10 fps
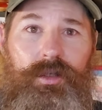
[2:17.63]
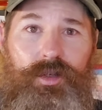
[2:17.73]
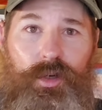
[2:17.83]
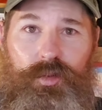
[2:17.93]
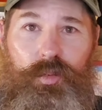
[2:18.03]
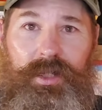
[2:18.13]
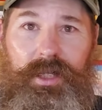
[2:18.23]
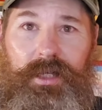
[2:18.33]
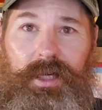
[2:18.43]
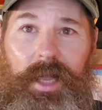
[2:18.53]
cooked with
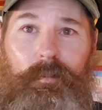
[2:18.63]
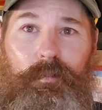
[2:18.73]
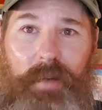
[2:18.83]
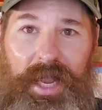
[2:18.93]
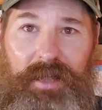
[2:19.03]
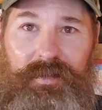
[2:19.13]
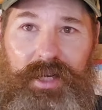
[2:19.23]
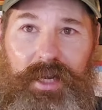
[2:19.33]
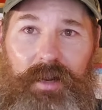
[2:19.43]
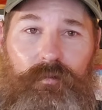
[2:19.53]
it, and bathed
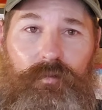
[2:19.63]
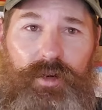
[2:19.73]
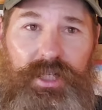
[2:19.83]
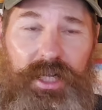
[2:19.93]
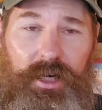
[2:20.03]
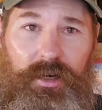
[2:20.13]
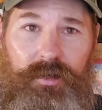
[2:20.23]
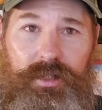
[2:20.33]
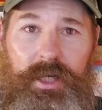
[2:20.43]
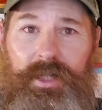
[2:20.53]
in it for years.